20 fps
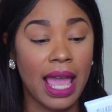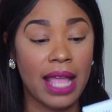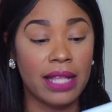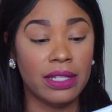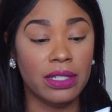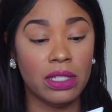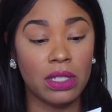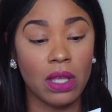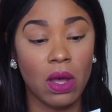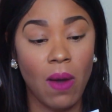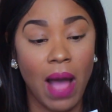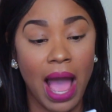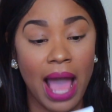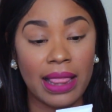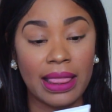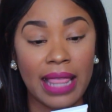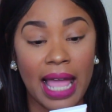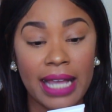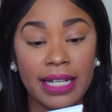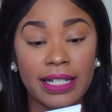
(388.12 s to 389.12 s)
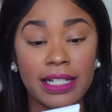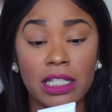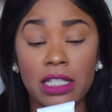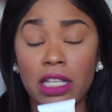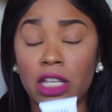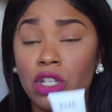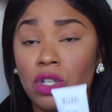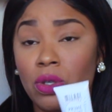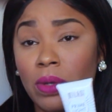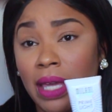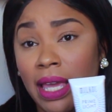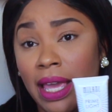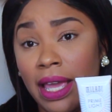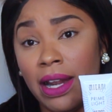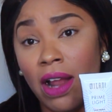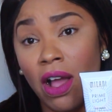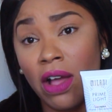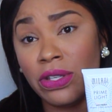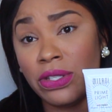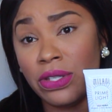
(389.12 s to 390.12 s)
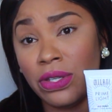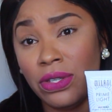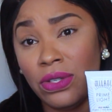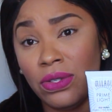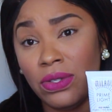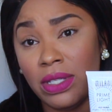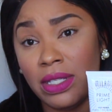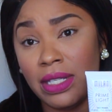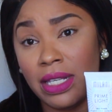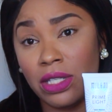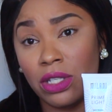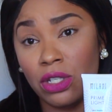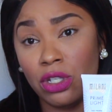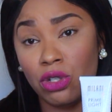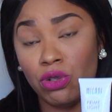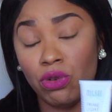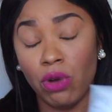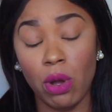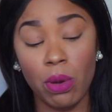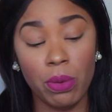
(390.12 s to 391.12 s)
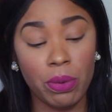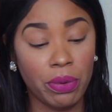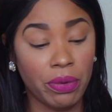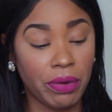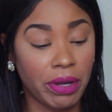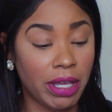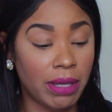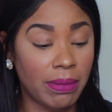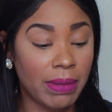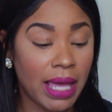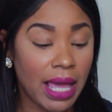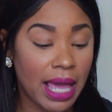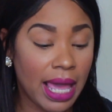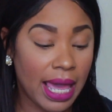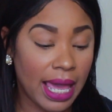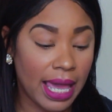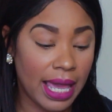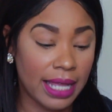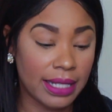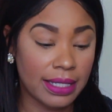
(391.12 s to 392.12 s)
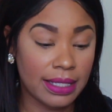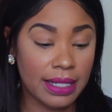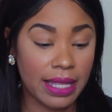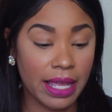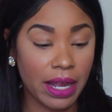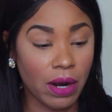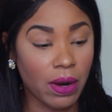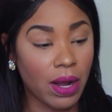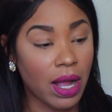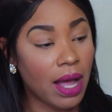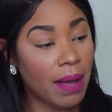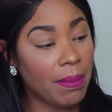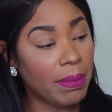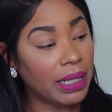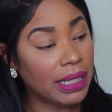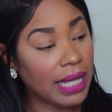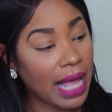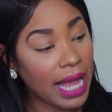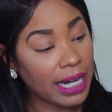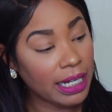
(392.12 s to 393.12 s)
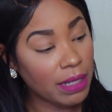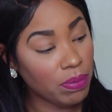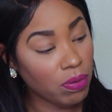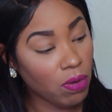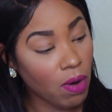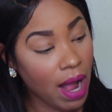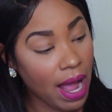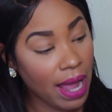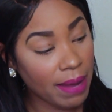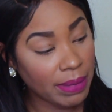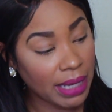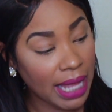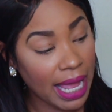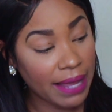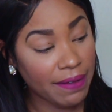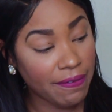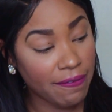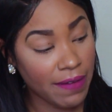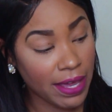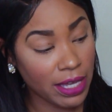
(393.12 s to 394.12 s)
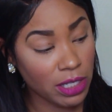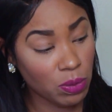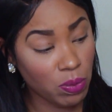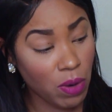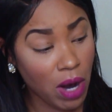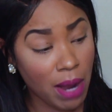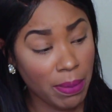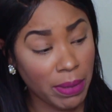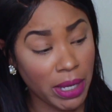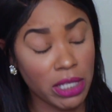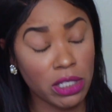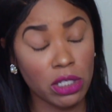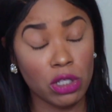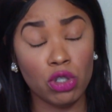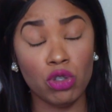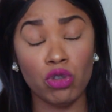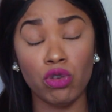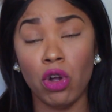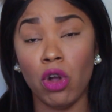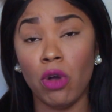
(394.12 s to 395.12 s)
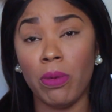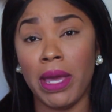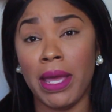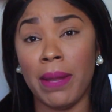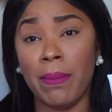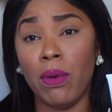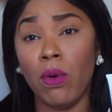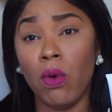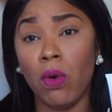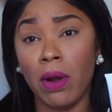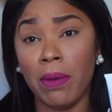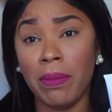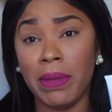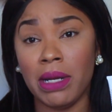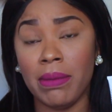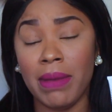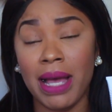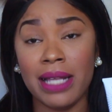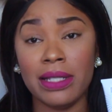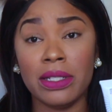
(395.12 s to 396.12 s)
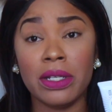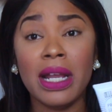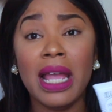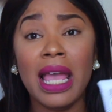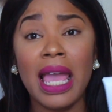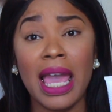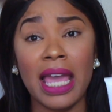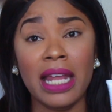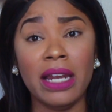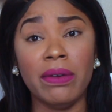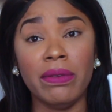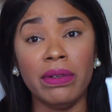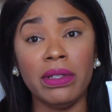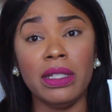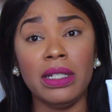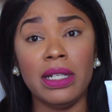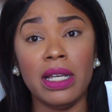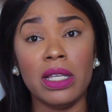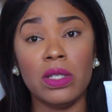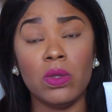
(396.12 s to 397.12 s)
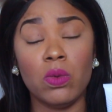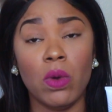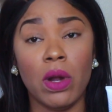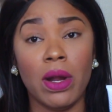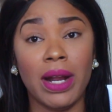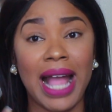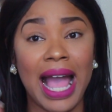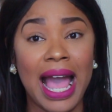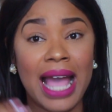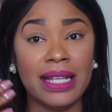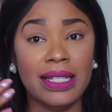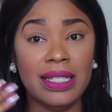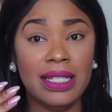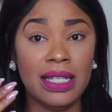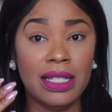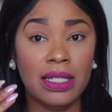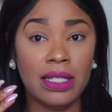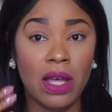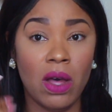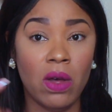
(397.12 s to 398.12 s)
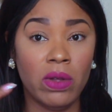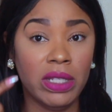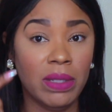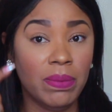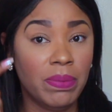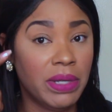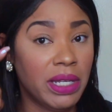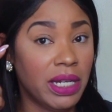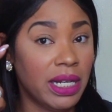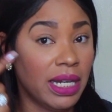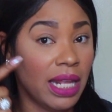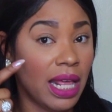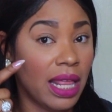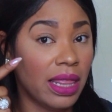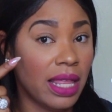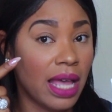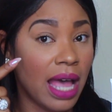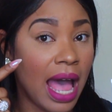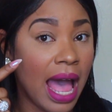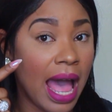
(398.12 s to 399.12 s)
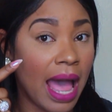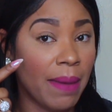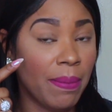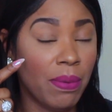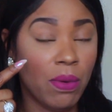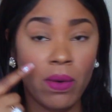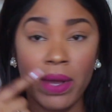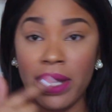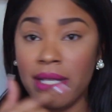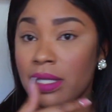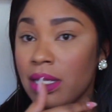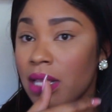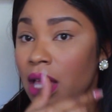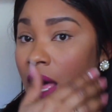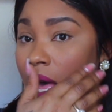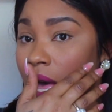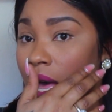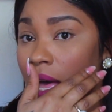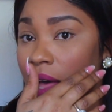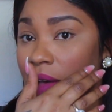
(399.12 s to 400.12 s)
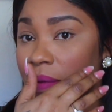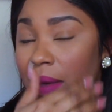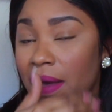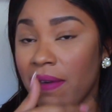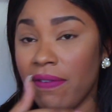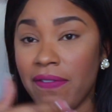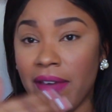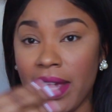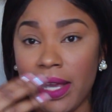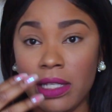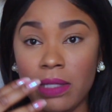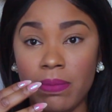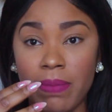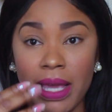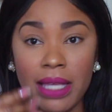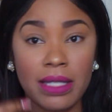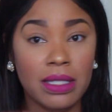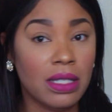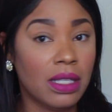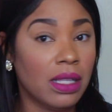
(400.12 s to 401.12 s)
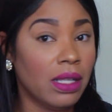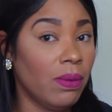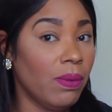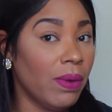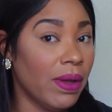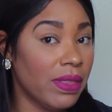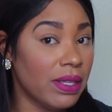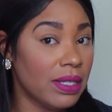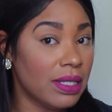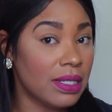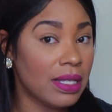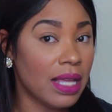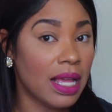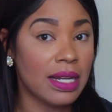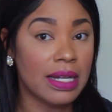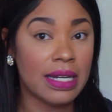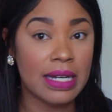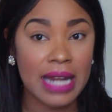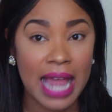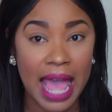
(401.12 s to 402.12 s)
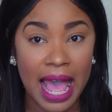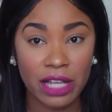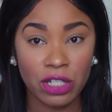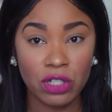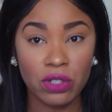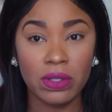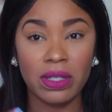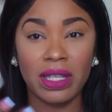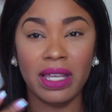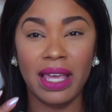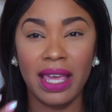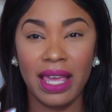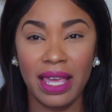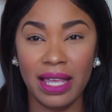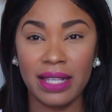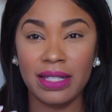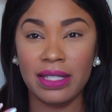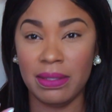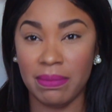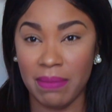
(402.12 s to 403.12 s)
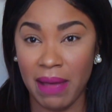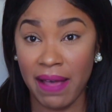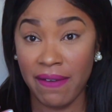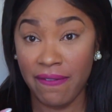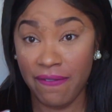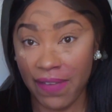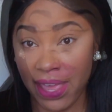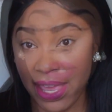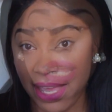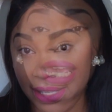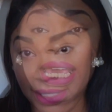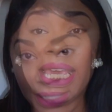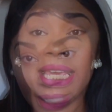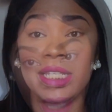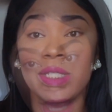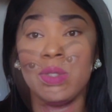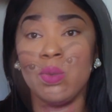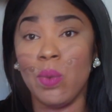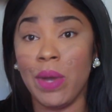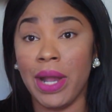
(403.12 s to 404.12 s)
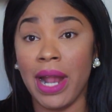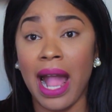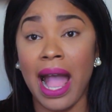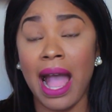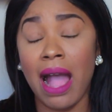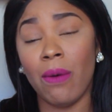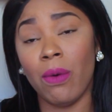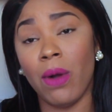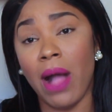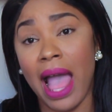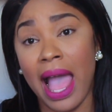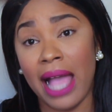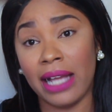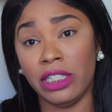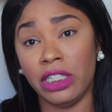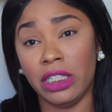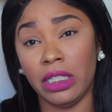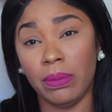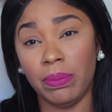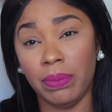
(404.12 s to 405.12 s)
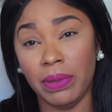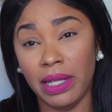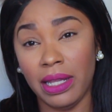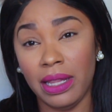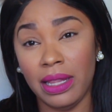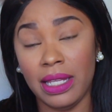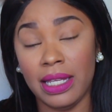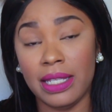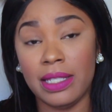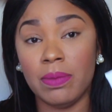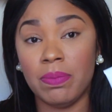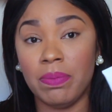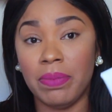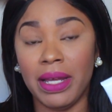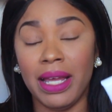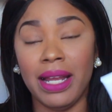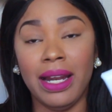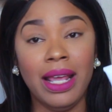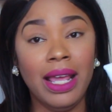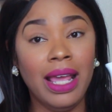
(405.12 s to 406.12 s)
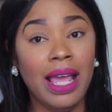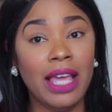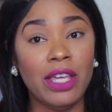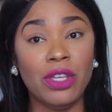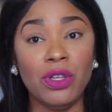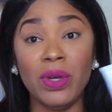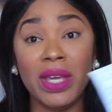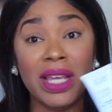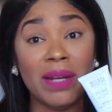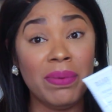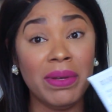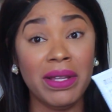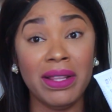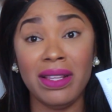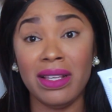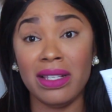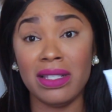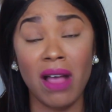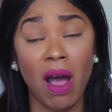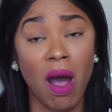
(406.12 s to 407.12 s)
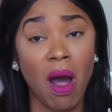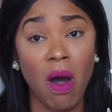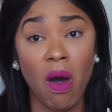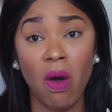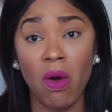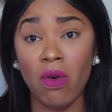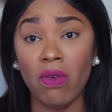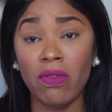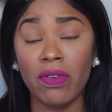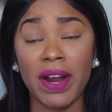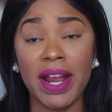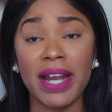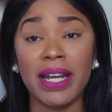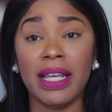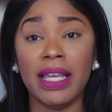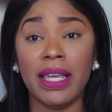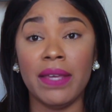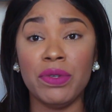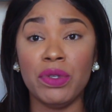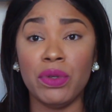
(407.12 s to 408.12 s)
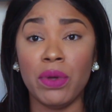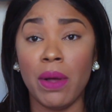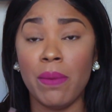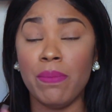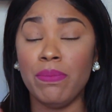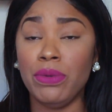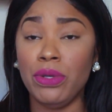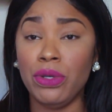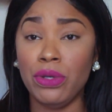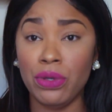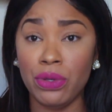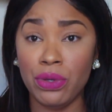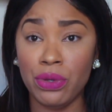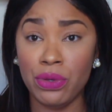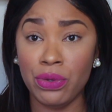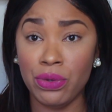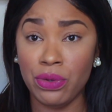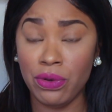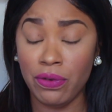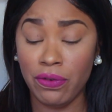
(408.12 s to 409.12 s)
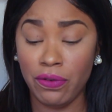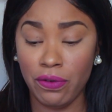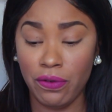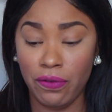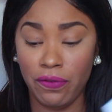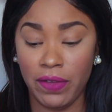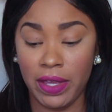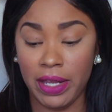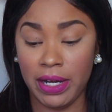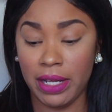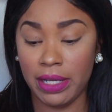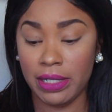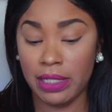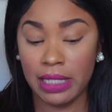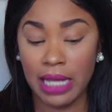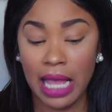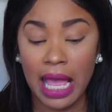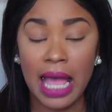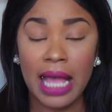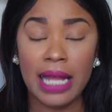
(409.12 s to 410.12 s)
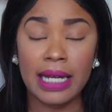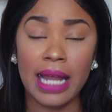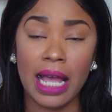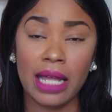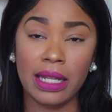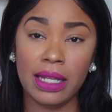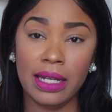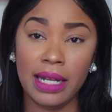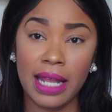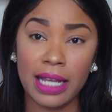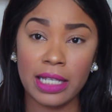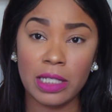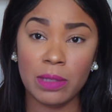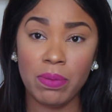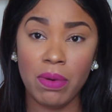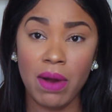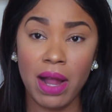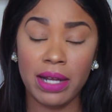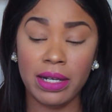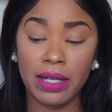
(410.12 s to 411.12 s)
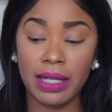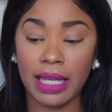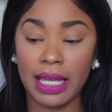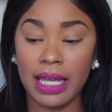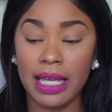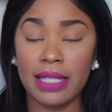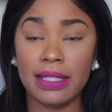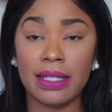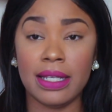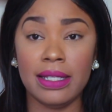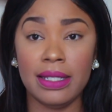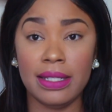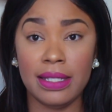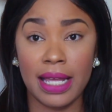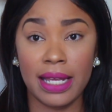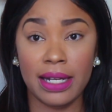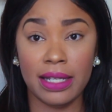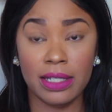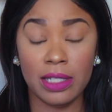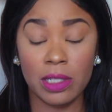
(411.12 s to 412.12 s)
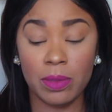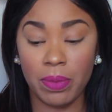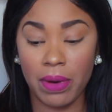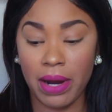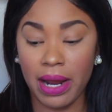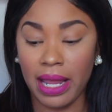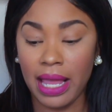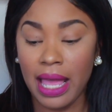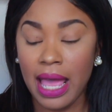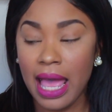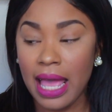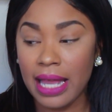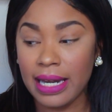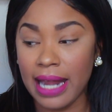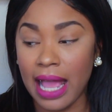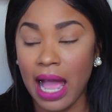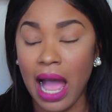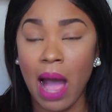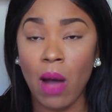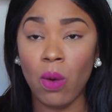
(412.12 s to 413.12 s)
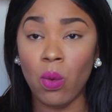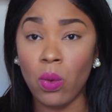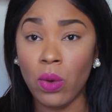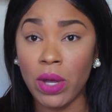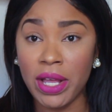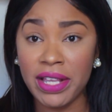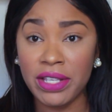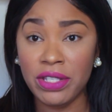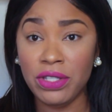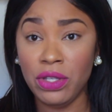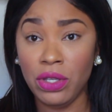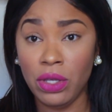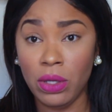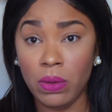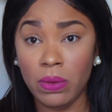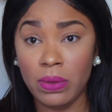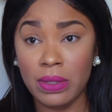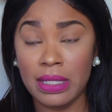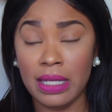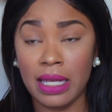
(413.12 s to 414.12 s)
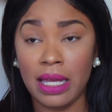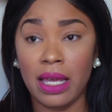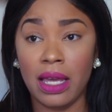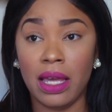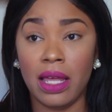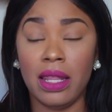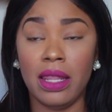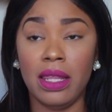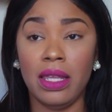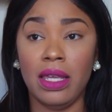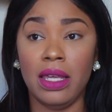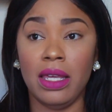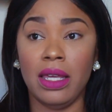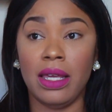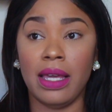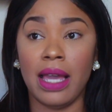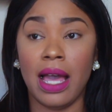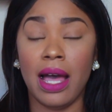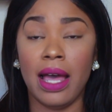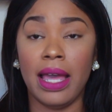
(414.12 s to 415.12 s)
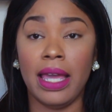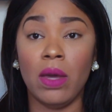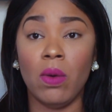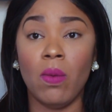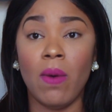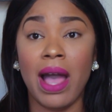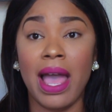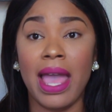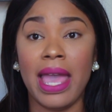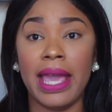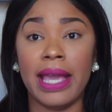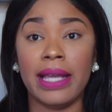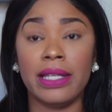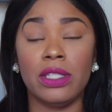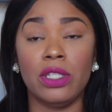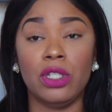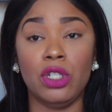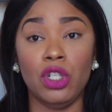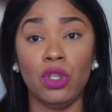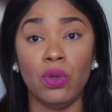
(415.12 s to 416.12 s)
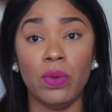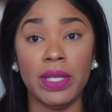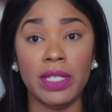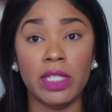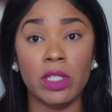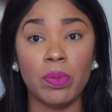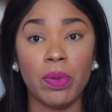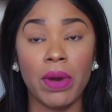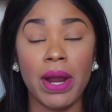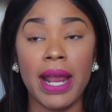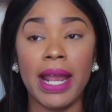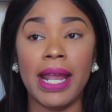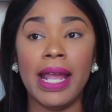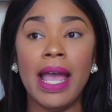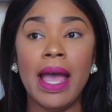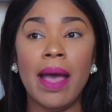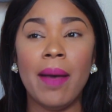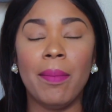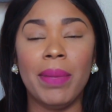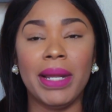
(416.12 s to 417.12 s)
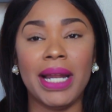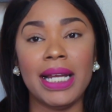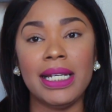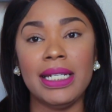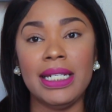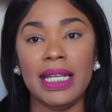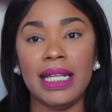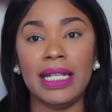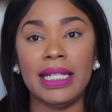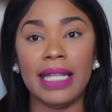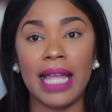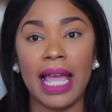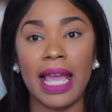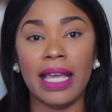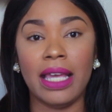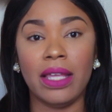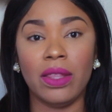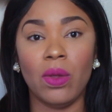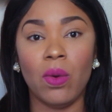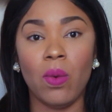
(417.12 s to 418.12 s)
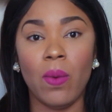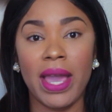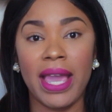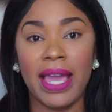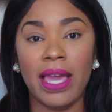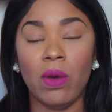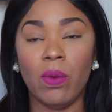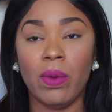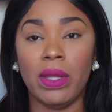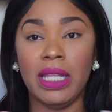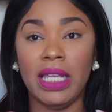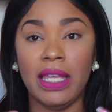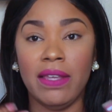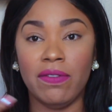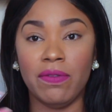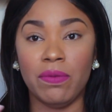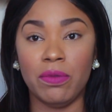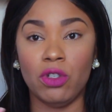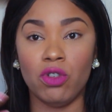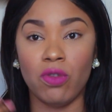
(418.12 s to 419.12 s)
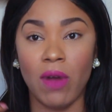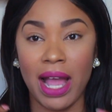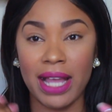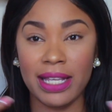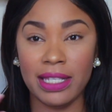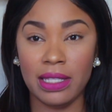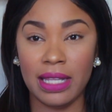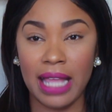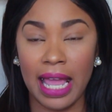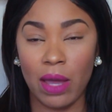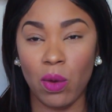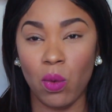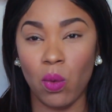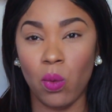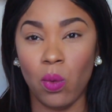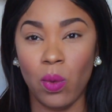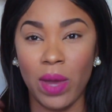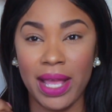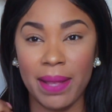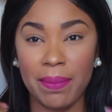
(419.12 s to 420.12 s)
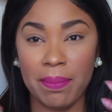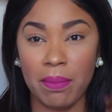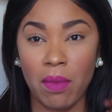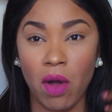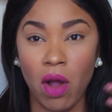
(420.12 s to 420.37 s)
And so I like this because you can also use this as a strobe cream. It's their Milani Prime Light Face Primer. It's a strobe and pore minimizer, and it really does work. I tend to only put it in the high points of my face, basically where the sun naturally hits my face is where I will actually put this, but you can put this all over and it gives you a beautiful finish. Now the next product is a setting spray. Now I was using the NYX Dewy spray, but I didn't like the way it would leave dry, like wet